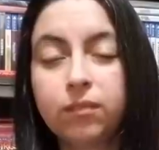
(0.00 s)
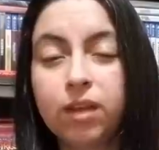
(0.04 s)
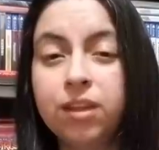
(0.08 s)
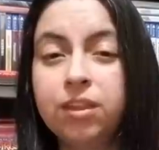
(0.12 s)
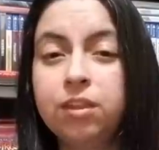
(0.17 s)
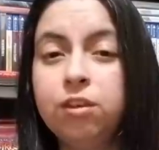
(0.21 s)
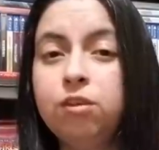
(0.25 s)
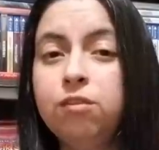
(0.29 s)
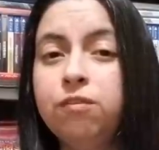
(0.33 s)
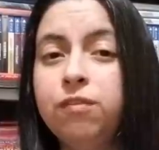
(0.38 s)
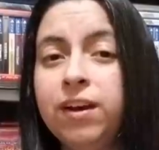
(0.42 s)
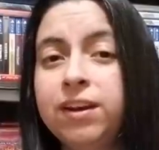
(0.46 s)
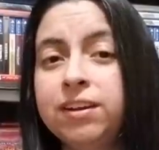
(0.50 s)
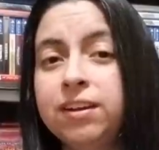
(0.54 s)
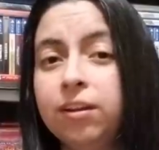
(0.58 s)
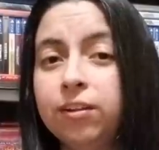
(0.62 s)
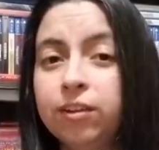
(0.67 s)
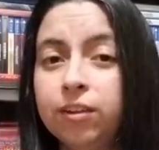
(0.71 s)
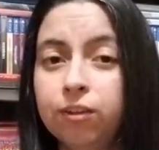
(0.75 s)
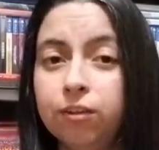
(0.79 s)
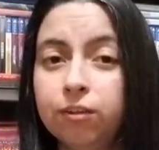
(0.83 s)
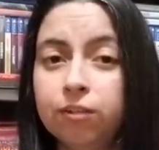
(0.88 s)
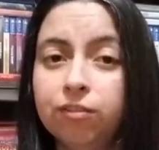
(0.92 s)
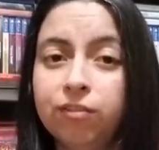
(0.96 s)
And then you find
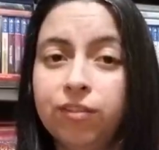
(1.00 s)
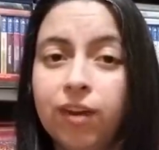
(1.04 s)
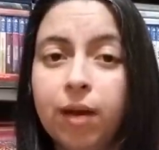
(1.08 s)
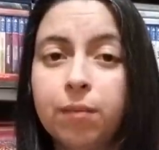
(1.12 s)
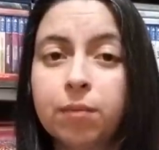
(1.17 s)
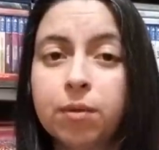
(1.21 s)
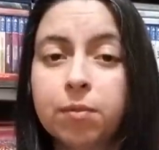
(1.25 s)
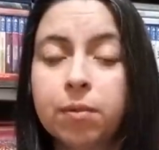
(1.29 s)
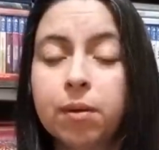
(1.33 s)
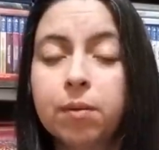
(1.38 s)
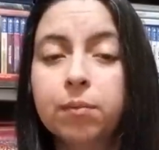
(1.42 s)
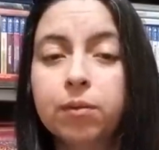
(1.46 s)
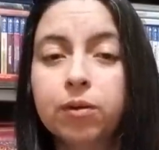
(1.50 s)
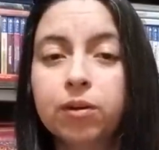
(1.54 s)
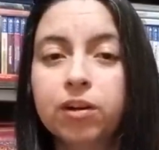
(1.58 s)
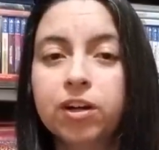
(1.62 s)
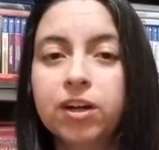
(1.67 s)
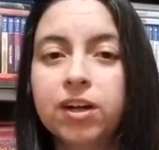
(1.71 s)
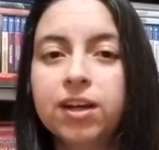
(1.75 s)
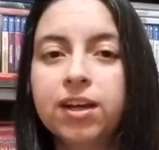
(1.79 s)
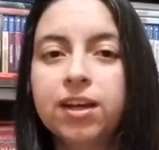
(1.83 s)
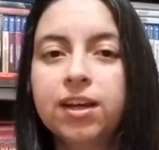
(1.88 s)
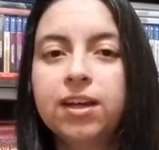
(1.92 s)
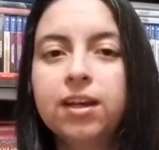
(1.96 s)
out that they're a family
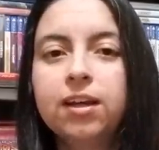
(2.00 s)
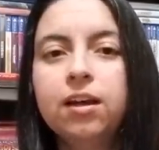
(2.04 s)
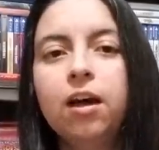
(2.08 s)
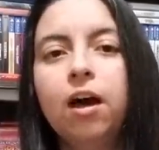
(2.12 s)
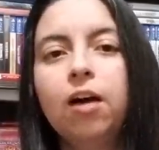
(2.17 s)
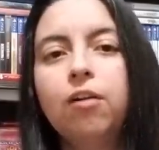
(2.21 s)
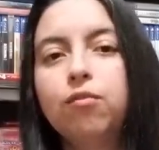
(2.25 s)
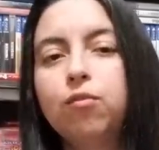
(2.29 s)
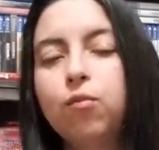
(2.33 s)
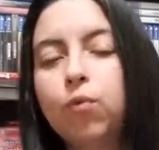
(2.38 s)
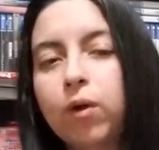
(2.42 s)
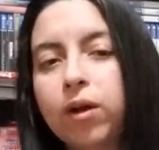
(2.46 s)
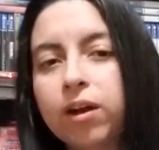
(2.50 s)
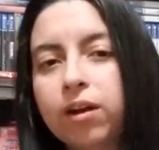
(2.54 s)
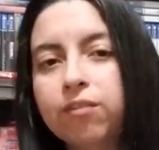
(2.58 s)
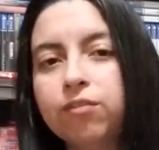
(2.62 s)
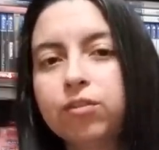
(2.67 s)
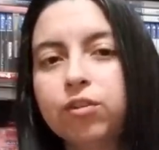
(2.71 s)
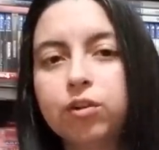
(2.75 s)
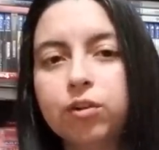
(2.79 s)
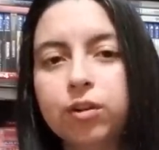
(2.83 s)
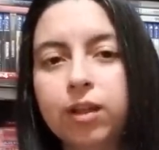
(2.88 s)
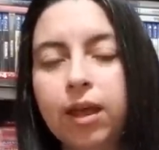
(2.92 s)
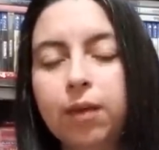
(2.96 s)
member of
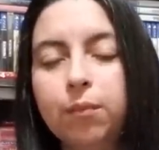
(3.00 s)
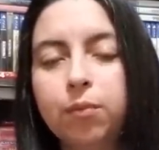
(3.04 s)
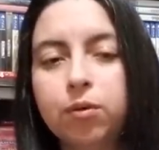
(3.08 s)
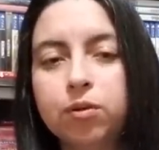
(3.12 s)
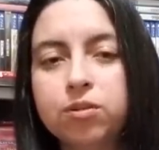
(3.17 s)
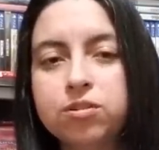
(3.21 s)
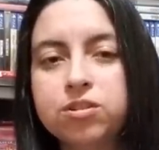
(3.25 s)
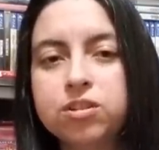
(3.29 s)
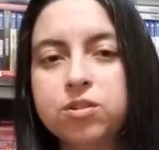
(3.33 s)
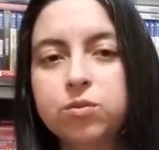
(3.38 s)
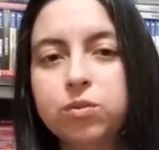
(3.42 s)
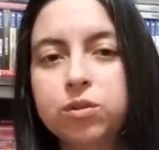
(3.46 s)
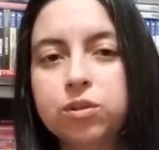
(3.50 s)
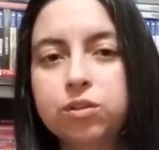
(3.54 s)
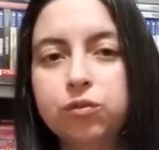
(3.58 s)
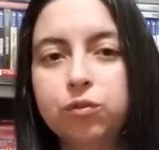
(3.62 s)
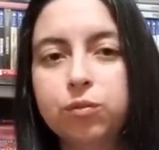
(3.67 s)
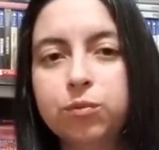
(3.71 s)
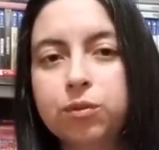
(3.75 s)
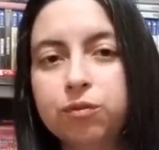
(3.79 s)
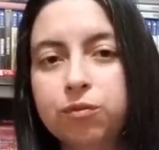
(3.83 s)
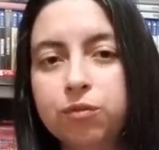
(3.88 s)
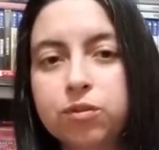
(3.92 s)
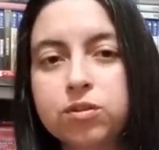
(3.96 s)
whatever that person was
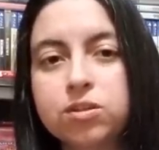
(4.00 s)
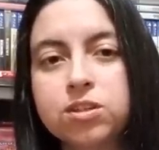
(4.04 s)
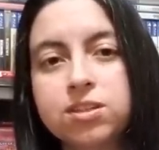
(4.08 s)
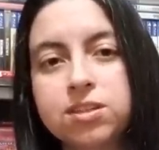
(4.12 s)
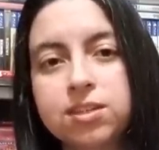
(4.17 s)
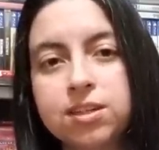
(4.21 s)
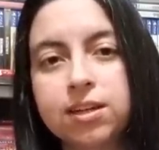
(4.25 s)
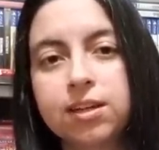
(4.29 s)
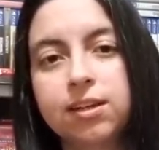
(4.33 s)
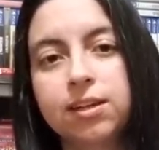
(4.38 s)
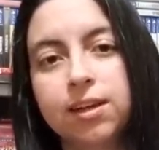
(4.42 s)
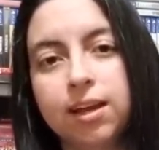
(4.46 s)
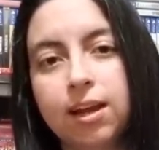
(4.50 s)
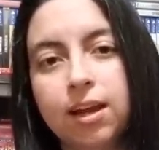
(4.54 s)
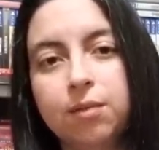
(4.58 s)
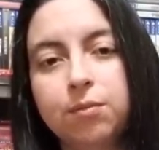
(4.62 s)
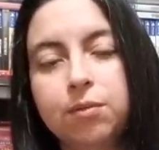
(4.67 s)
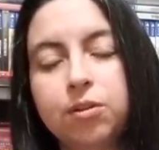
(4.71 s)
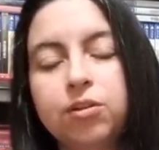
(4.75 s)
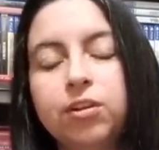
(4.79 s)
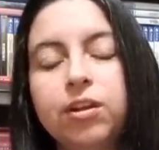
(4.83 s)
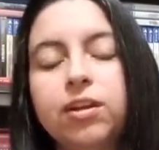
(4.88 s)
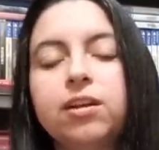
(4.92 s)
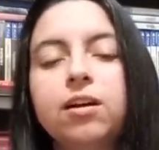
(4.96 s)
from the first and second
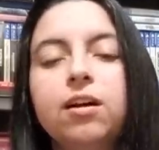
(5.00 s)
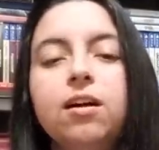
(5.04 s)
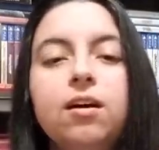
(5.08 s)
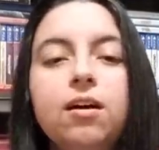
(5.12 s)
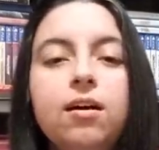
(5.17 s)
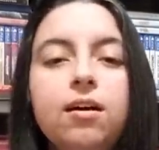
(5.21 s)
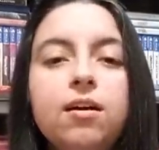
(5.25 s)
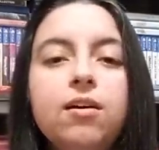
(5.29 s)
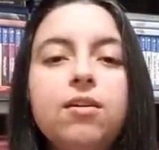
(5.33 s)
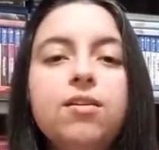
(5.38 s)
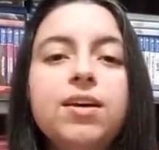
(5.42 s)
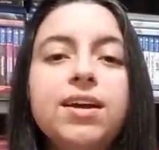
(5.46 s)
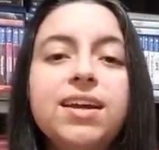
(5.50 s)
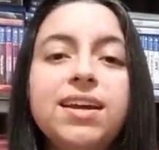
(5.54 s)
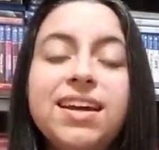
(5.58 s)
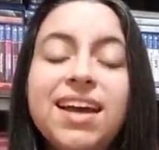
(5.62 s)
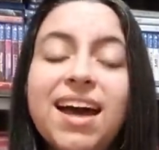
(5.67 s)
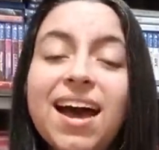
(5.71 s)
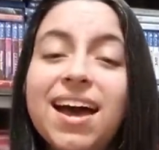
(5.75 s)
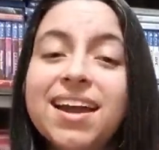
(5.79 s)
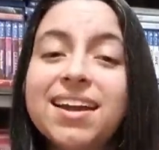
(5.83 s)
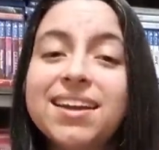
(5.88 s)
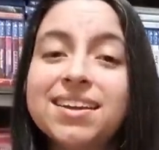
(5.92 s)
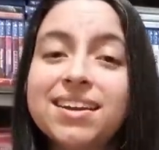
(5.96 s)
game. And you're like, oh, I
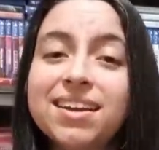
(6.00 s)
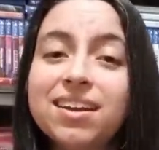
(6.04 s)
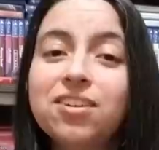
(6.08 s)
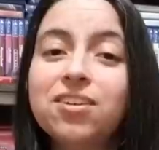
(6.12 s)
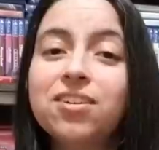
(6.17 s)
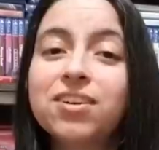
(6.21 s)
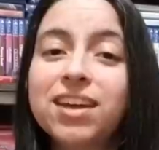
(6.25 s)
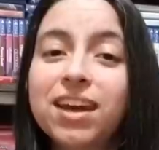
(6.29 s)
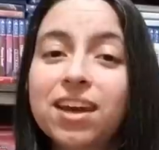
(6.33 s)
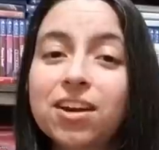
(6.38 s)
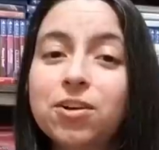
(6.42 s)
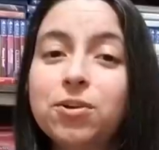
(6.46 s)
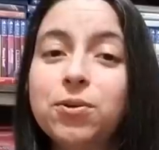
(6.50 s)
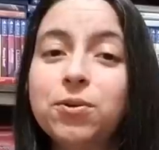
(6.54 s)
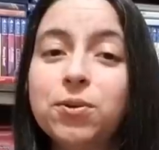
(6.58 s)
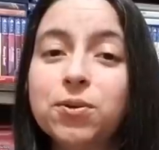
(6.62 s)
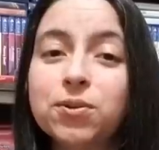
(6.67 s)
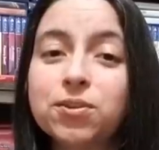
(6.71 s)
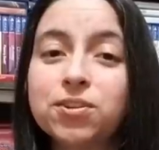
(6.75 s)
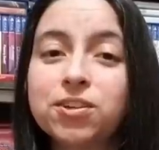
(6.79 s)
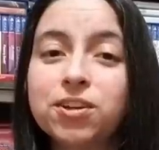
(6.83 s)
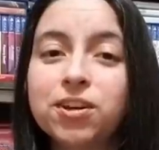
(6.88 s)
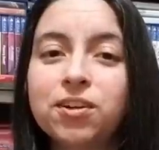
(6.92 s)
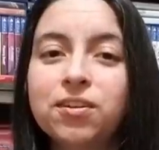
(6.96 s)
got it now. Okay,
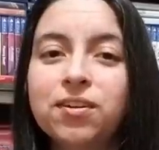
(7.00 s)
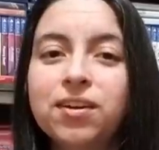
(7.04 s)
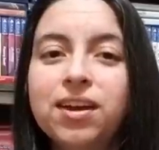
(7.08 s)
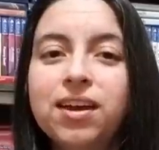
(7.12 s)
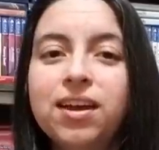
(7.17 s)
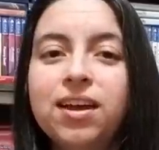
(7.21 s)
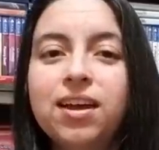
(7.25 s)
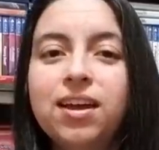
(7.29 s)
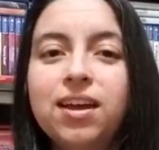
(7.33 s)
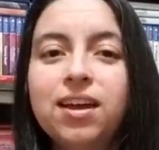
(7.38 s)
cool. So